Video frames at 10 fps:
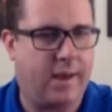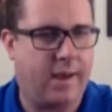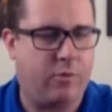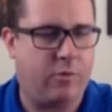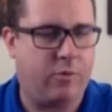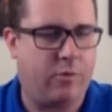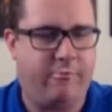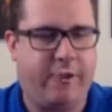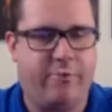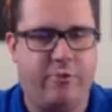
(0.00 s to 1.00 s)
lab
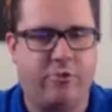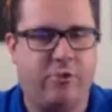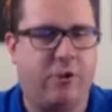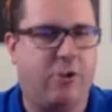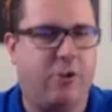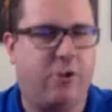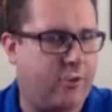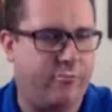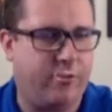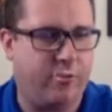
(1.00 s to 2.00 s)
grade
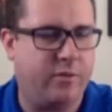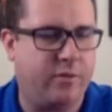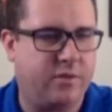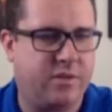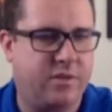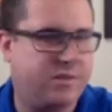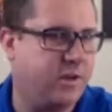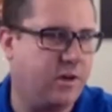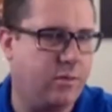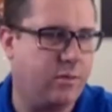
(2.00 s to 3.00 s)
$500 microphones.
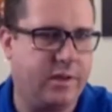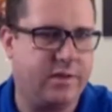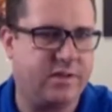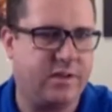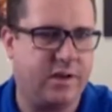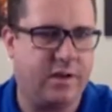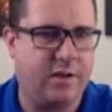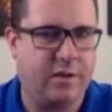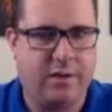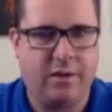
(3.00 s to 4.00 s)
So it's,
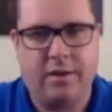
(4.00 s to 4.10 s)
uh,